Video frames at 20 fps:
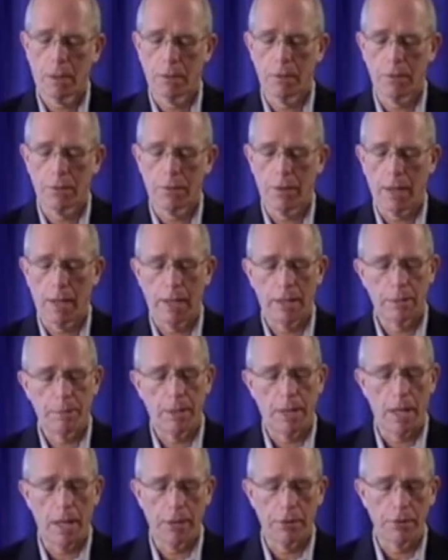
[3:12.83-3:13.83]
your thighs
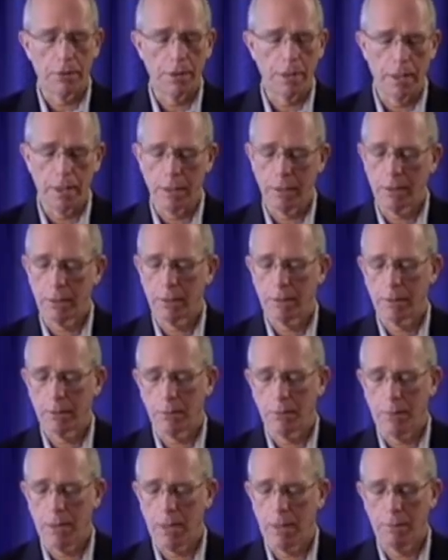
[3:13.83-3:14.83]
behind your knees.
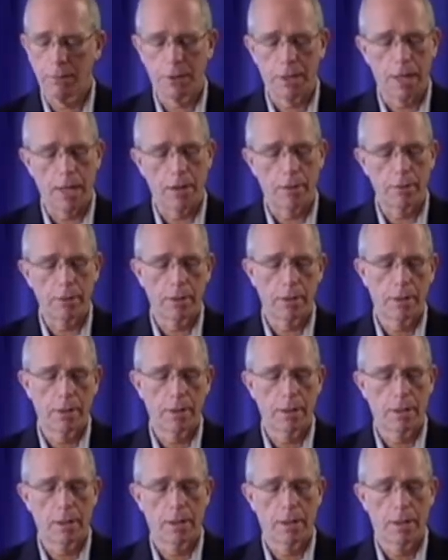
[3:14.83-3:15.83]
So palms down.
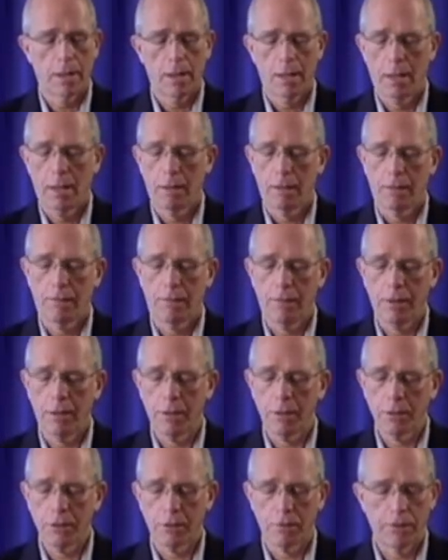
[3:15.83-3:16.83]
The
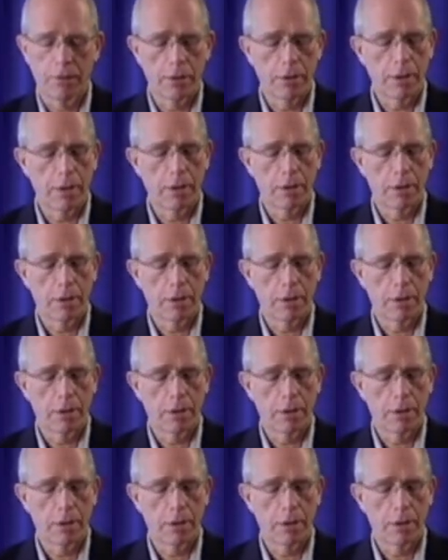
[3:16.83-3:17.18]
fingers are fairly